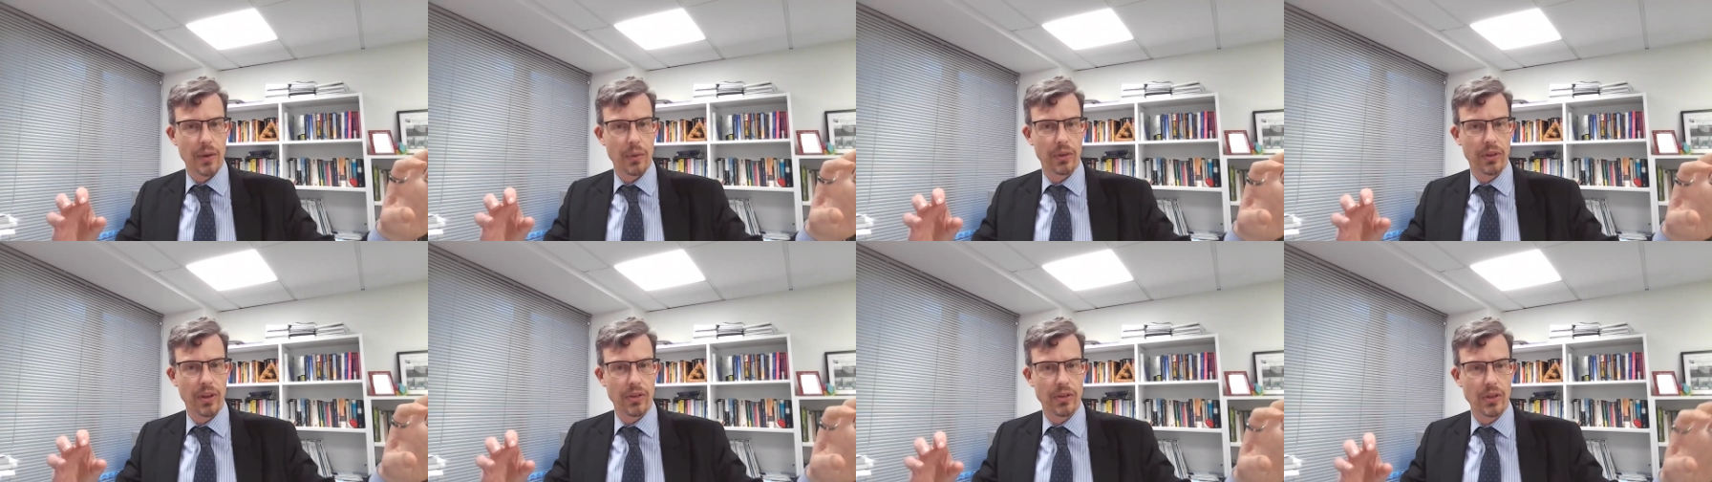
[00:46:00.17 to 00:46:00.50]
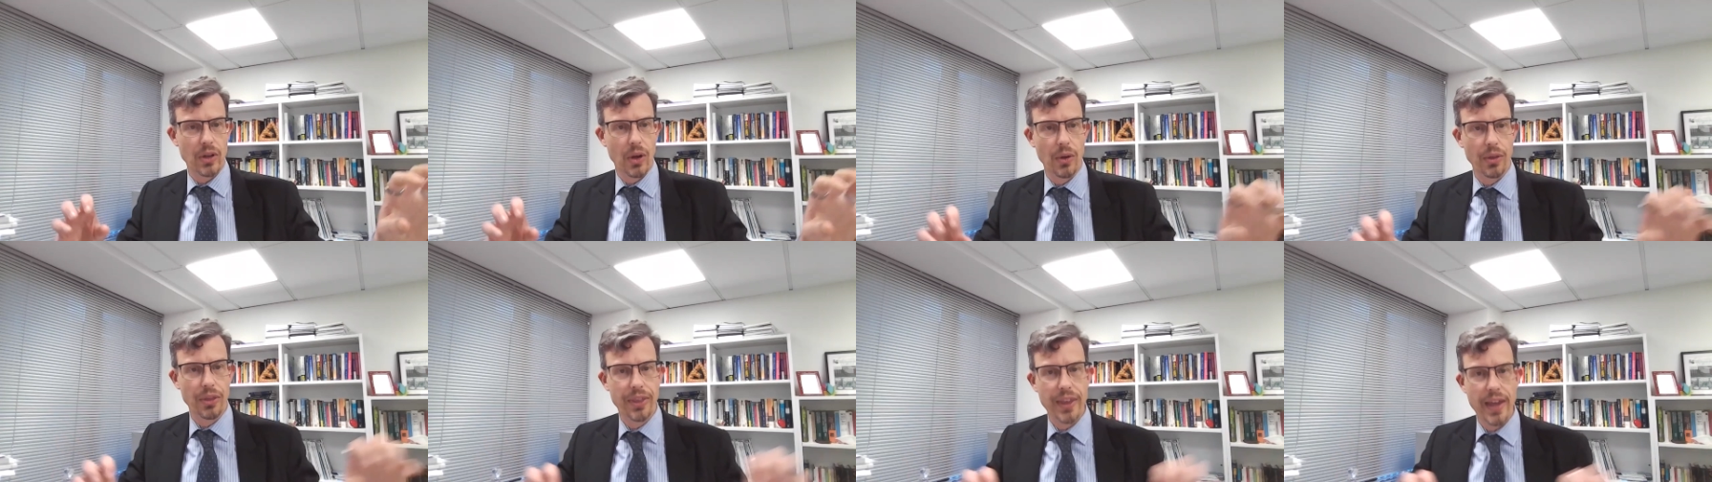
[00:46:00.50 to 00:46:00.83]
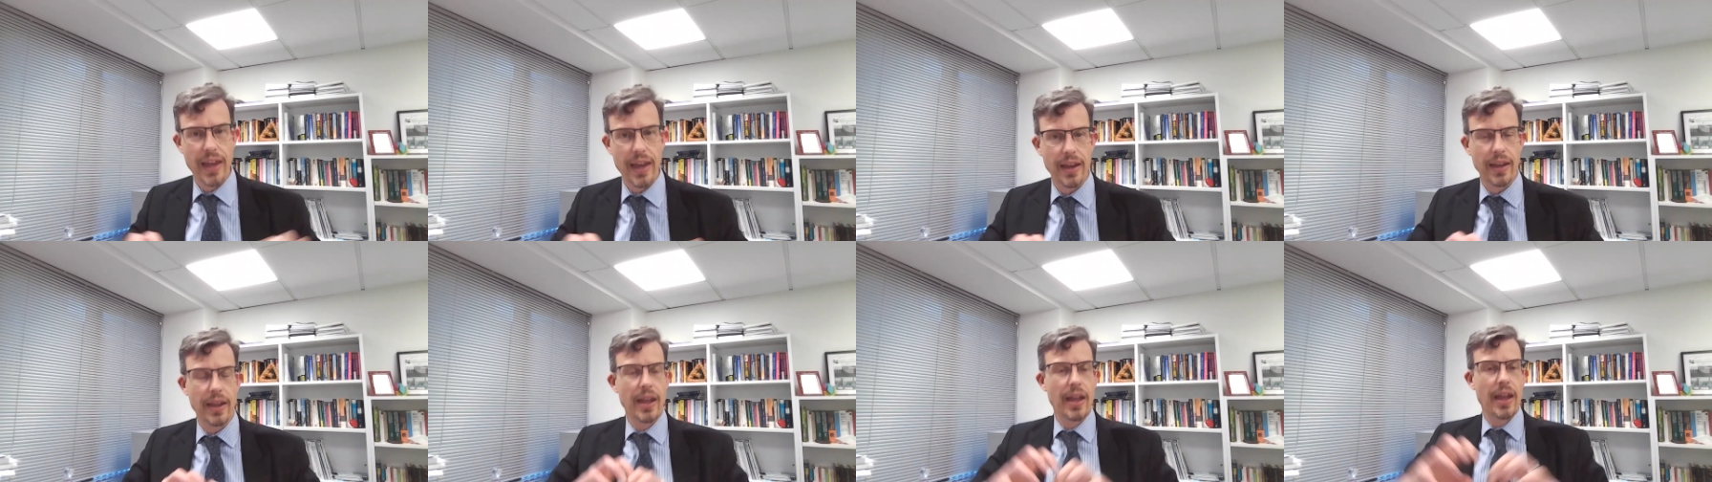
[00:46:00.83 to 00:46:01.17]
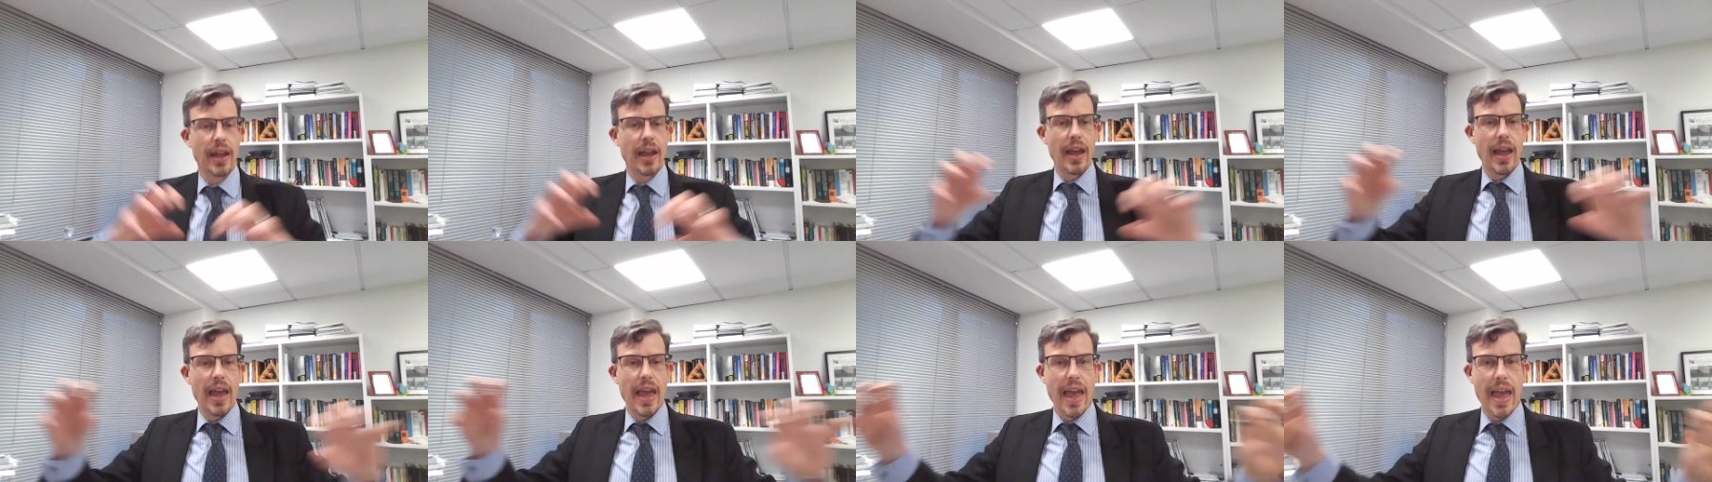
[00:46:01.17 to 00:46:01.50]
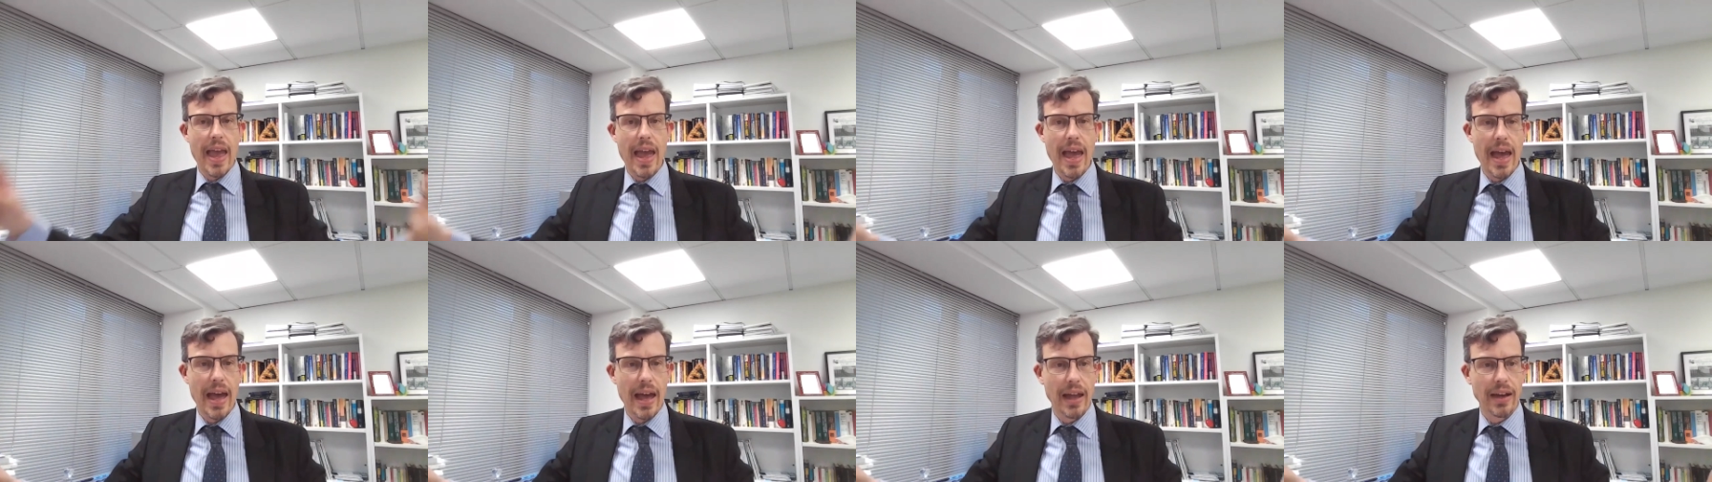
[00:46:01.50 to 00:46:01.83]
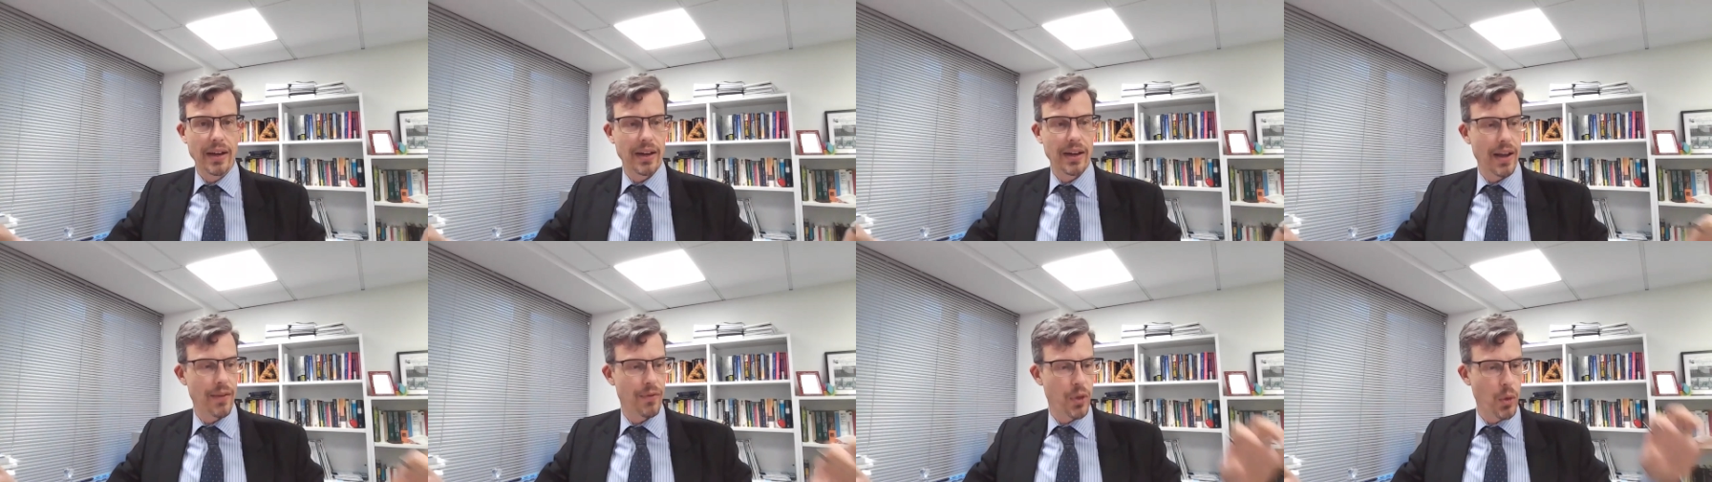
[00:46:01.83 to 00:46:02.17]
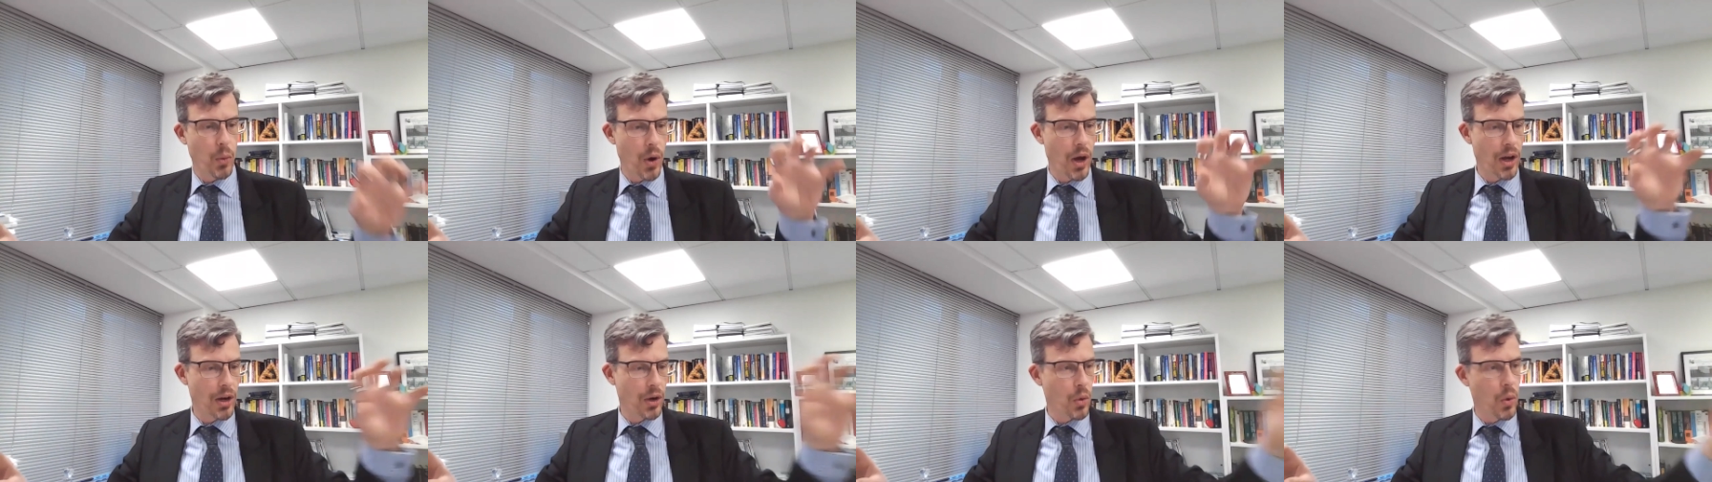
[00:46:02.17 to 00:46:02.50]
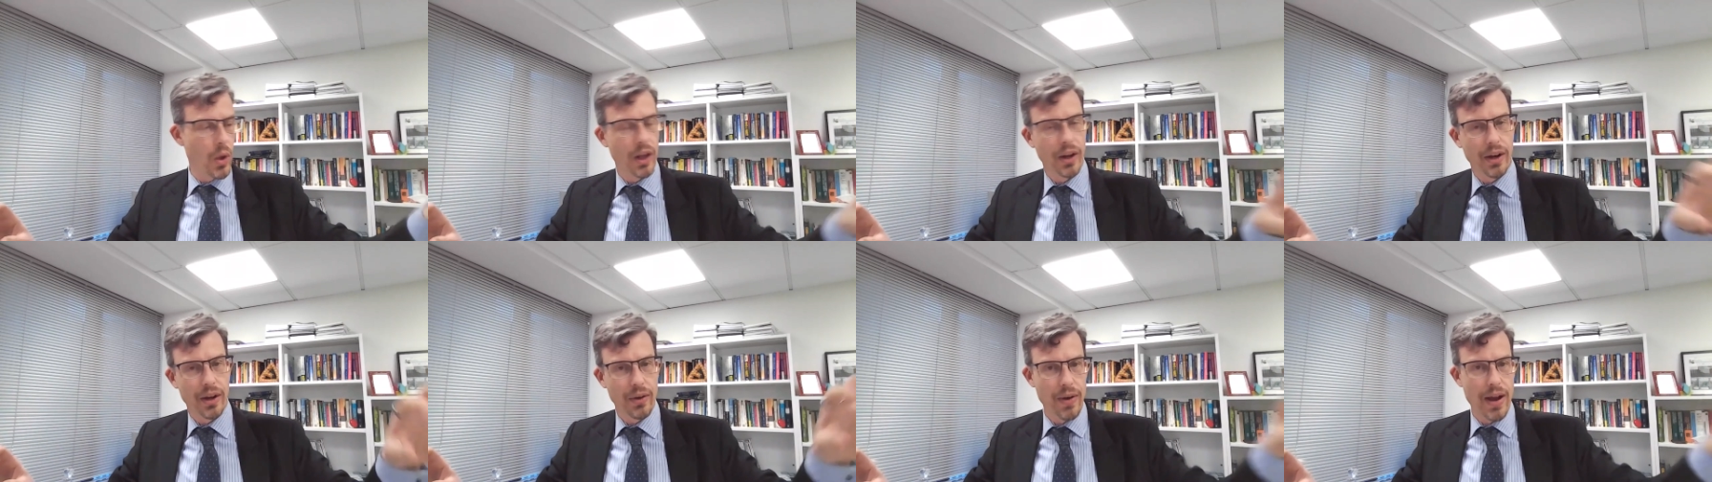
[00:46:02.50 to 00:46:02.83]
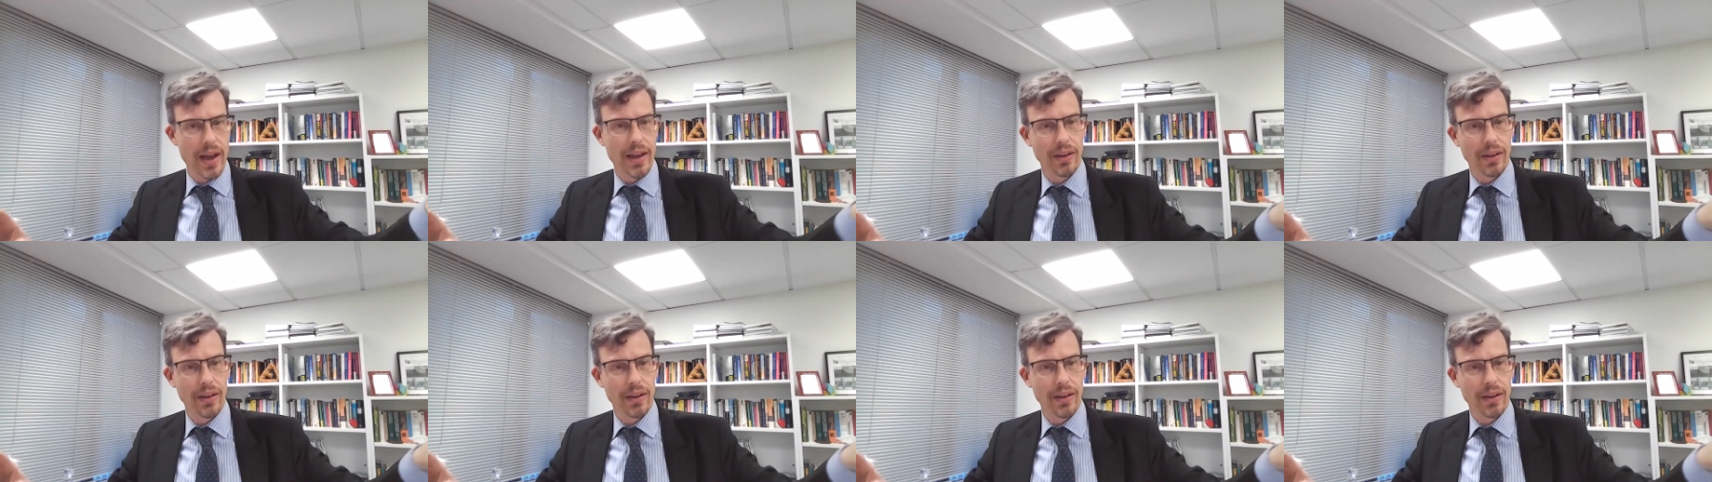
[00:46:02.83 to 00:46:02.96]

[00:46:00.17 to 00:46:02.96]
debt was its own thing, and if the water quality